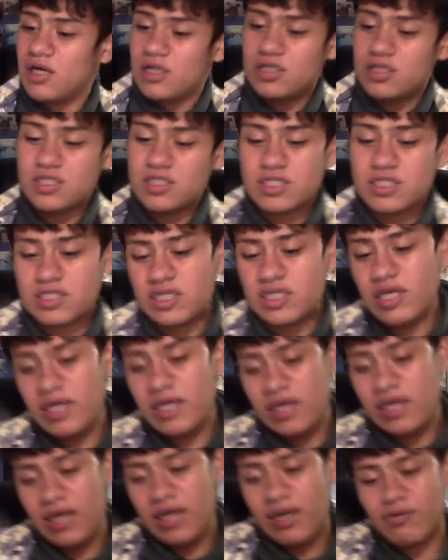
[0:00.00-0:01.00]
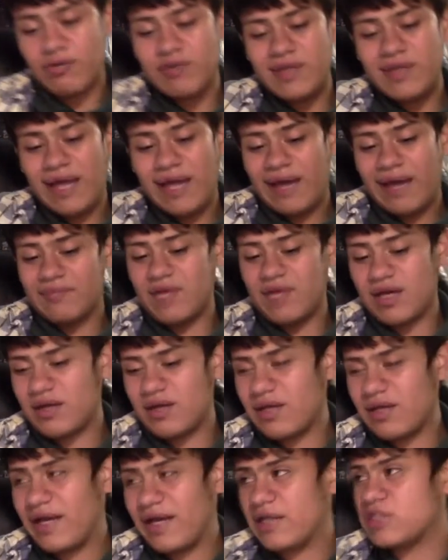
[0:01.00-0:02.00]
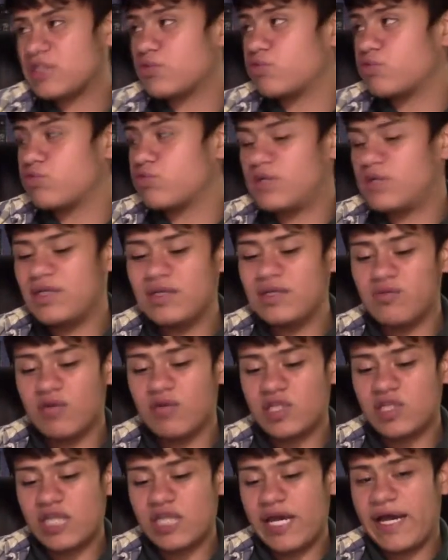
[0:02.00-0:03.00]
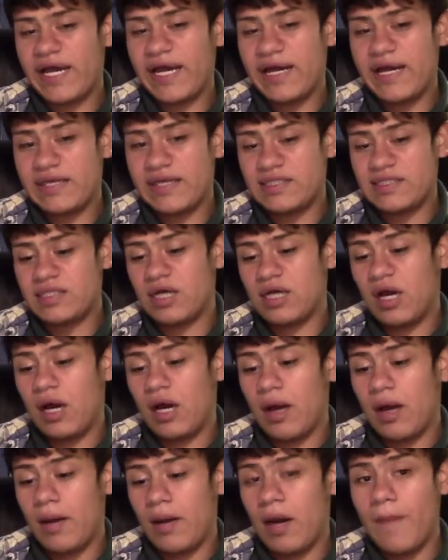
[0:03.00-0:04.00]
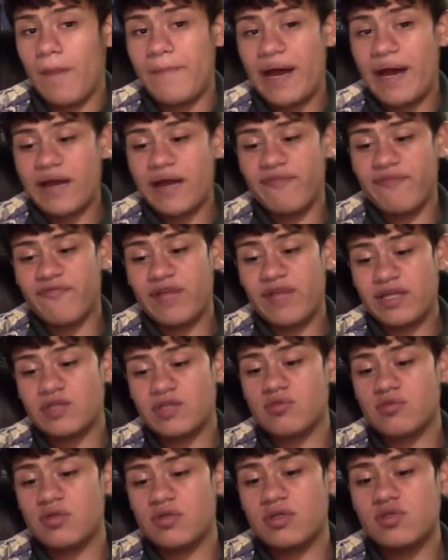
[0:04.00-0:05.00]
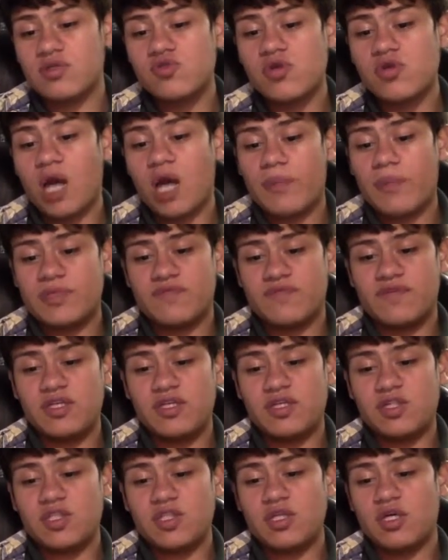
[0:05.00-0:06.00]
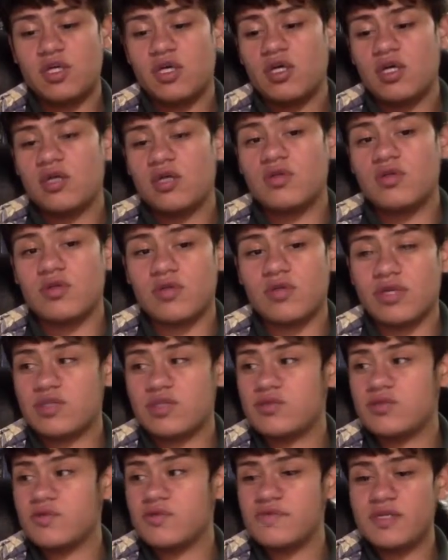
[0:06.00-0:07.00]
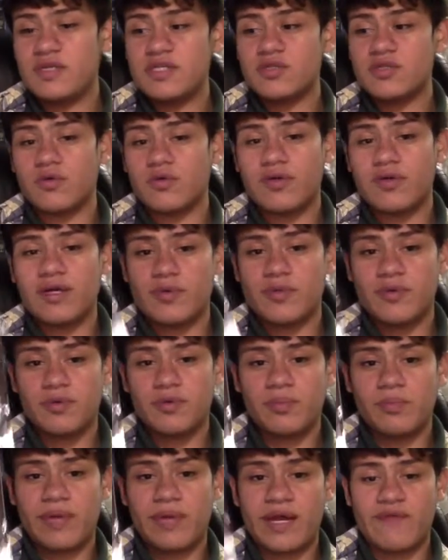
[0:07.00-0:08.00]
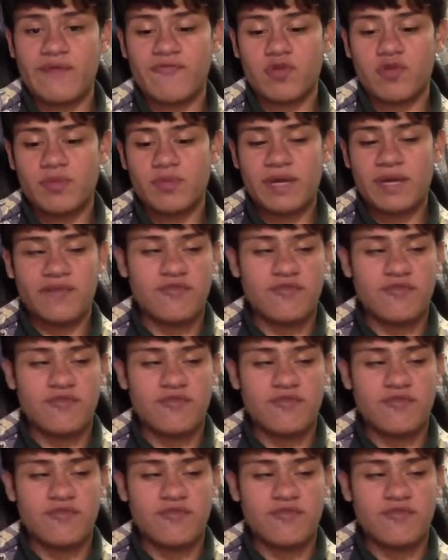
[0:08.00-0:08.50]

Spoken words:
Shit, I'm not gonna lie. I actually really wish I had a back and forth, like two copies of each. You know, like two of these, so I could put back and forth.